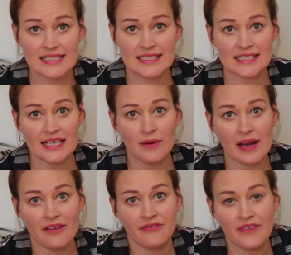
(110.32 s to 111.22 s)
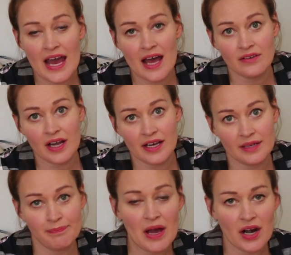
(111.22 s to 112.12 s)
let's see what I found on
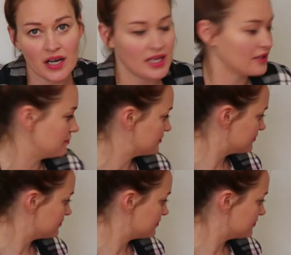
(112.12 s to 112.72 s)
a bargain.